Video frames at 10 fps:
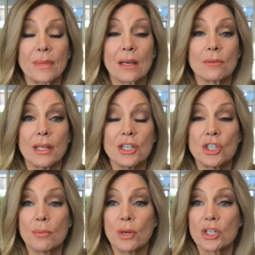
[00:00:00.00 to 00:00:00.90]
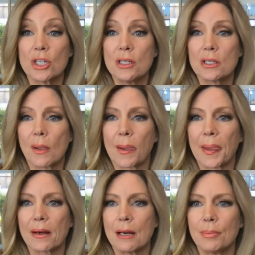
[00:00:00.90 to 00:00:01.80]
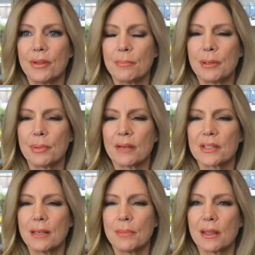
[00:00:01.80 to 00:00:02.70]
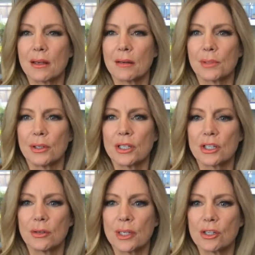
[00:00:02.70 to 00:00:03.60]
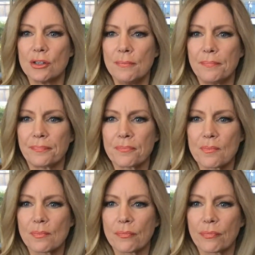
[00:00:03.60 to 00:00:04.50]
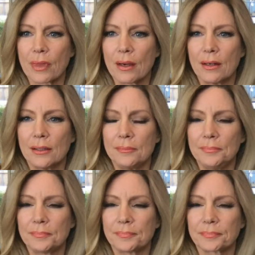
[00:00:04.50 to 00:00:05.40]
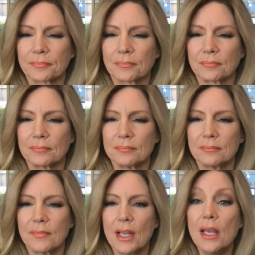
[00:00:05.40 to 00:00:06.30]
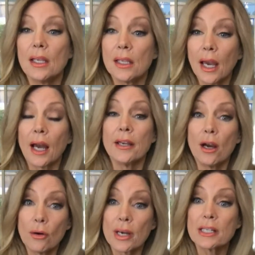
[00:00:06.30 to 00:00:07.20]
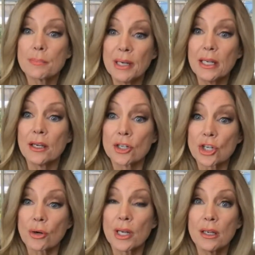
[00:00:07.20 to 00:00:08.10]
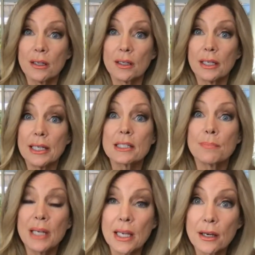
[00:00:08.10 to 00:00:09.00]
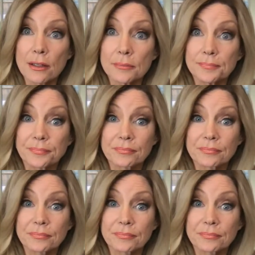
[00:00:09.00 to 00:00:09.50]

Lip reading: relationship questions? There are a couple that people have sent me that I'm going to go into. Yeah, I know. It's been a year, Joey. It's been a year.